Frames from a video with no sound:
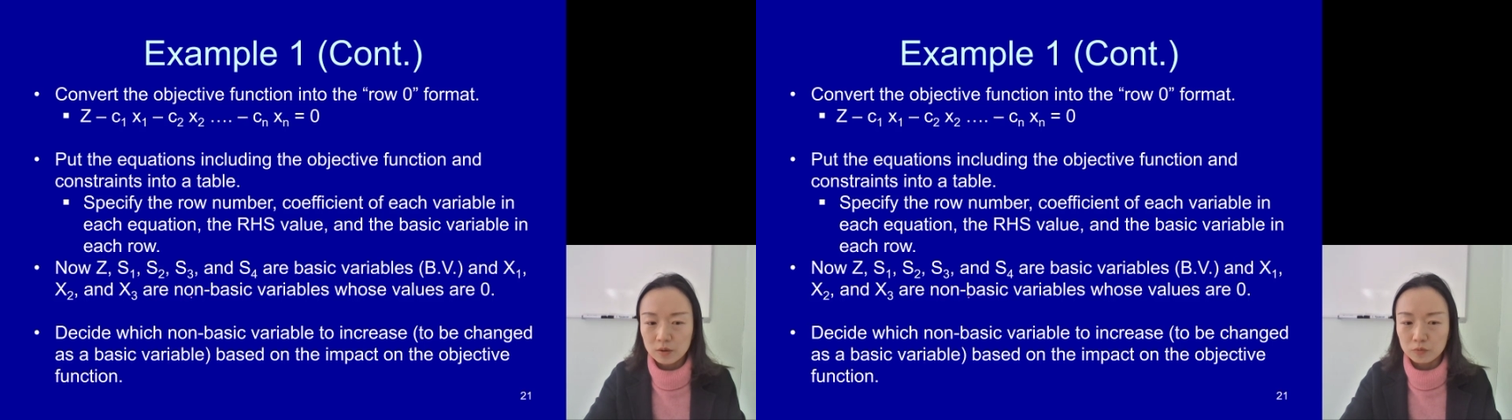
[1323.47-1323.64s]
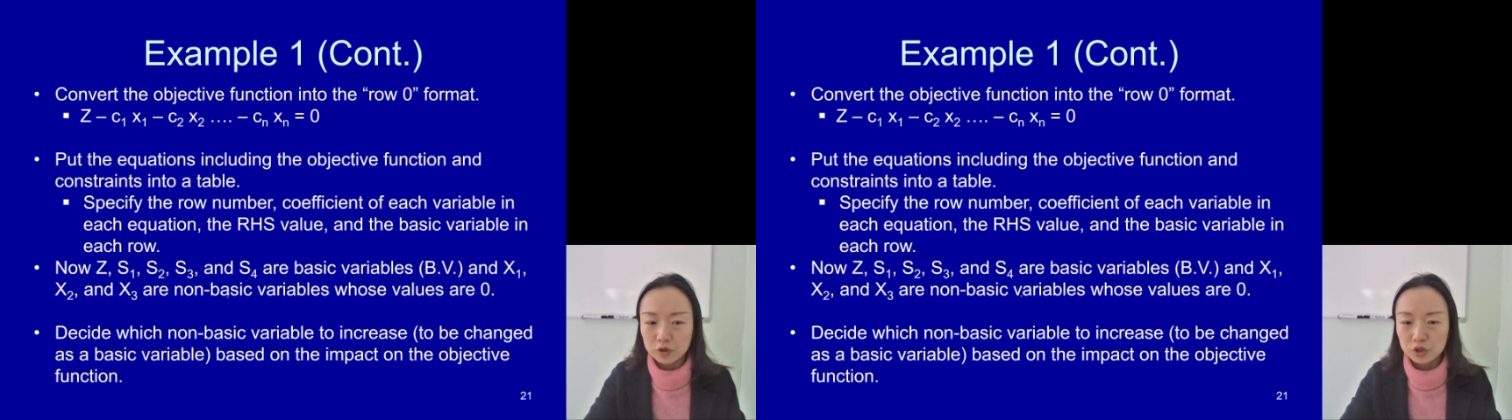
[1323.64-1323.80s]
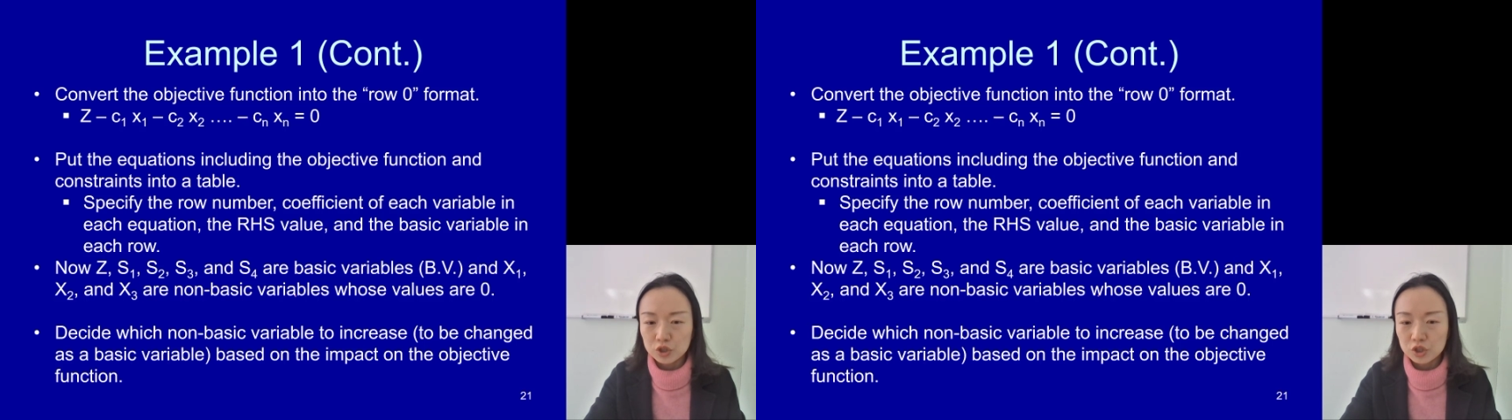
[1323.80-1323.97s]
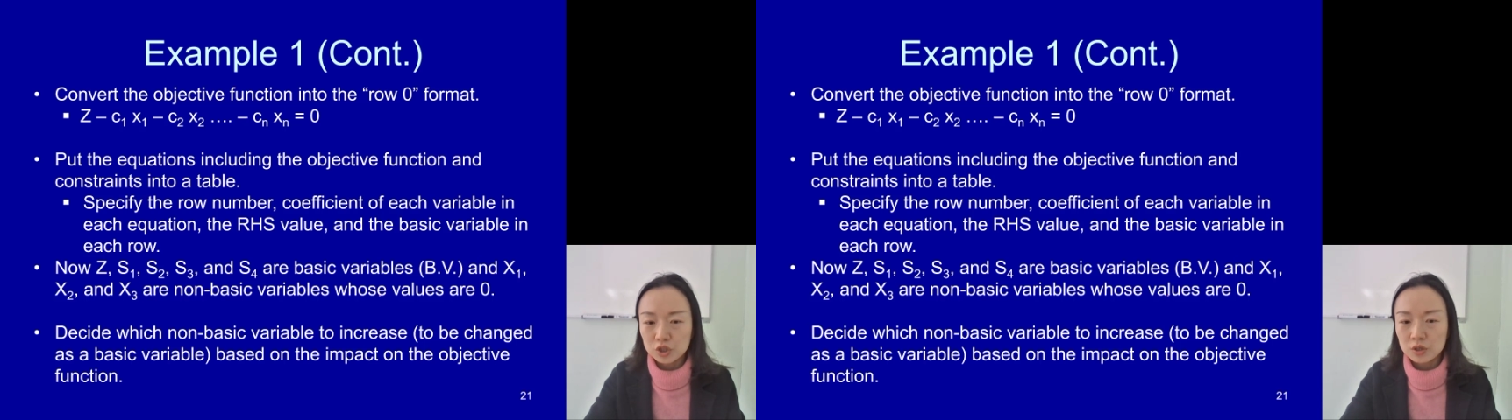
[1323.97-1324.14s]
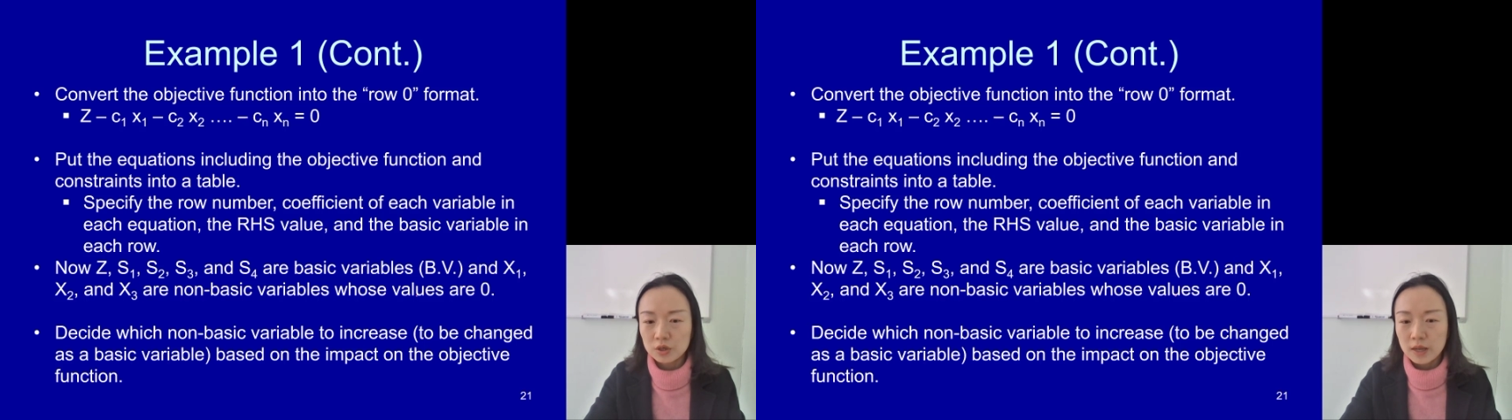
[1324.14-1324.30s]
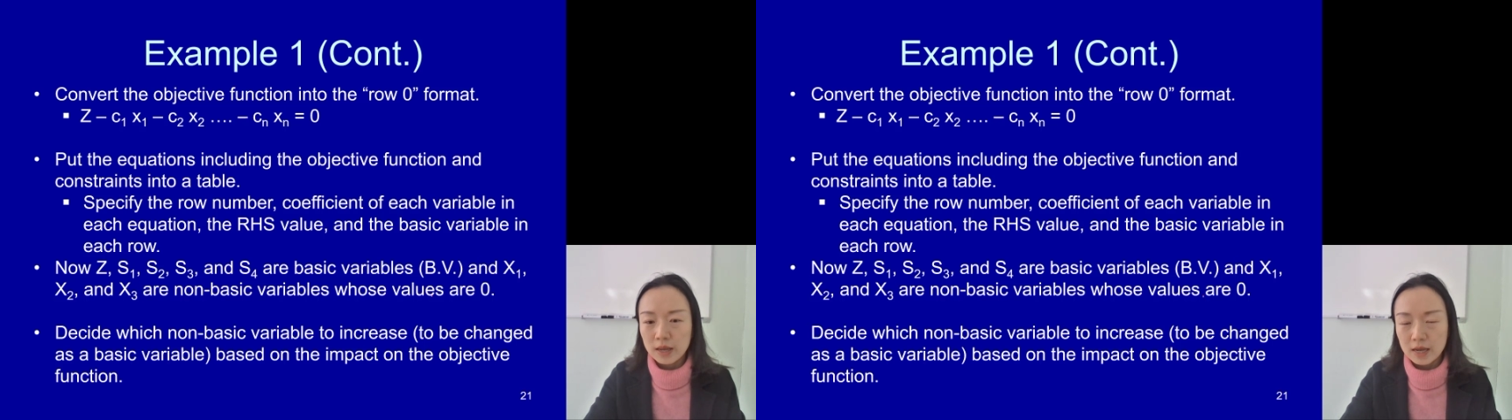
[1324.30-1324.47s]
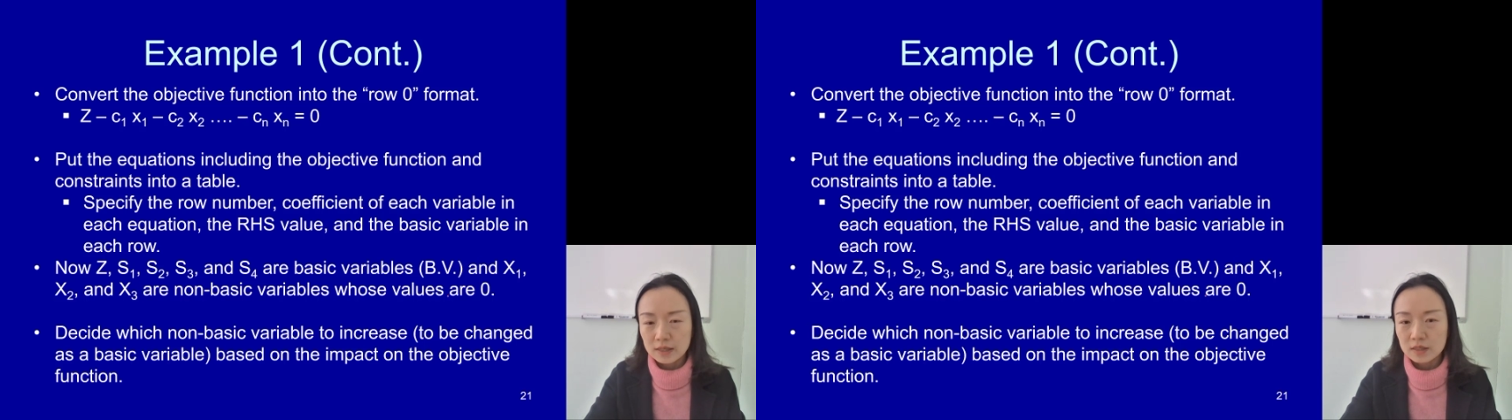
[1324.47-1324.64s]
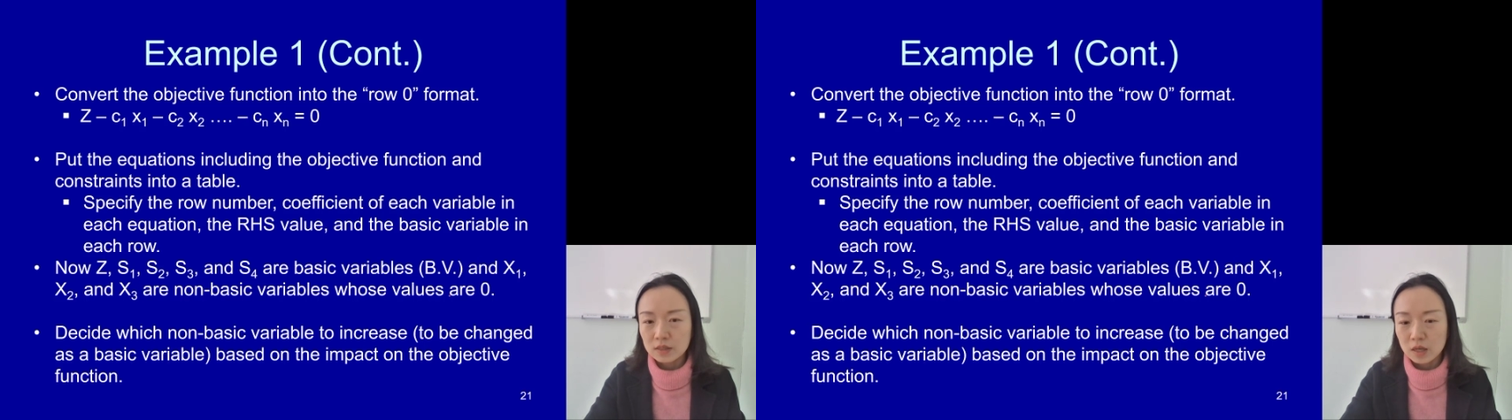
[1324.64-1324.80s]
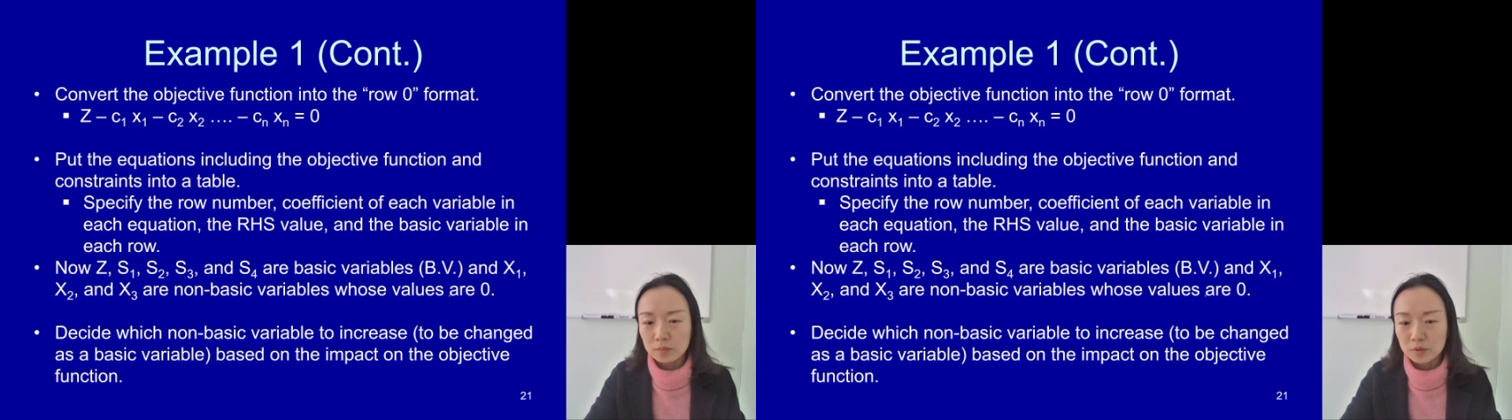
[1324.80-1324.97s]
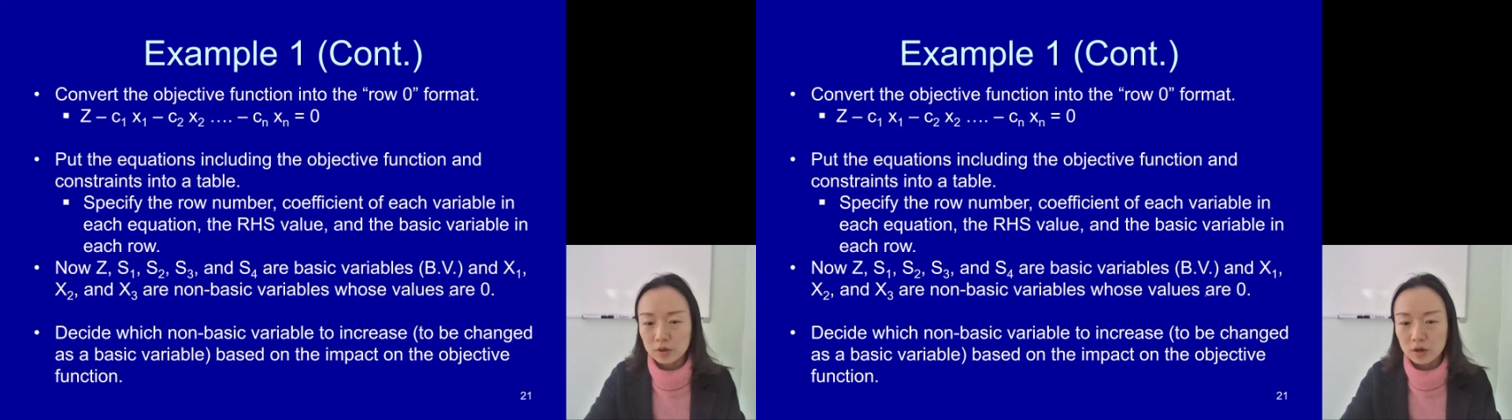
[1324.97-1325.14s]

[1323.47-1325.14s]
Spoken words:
which has a number